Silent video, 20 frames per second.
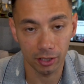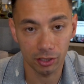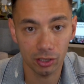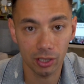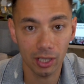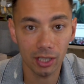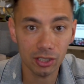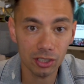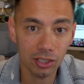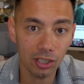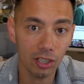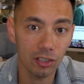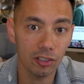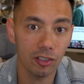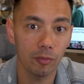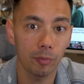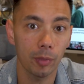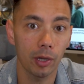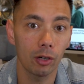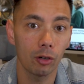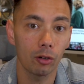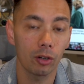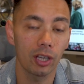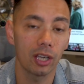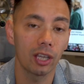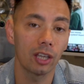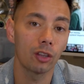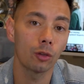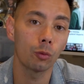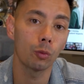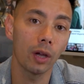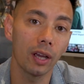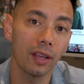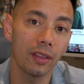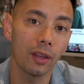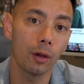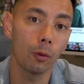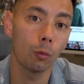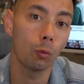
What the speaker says: So let's start off by looking at the way that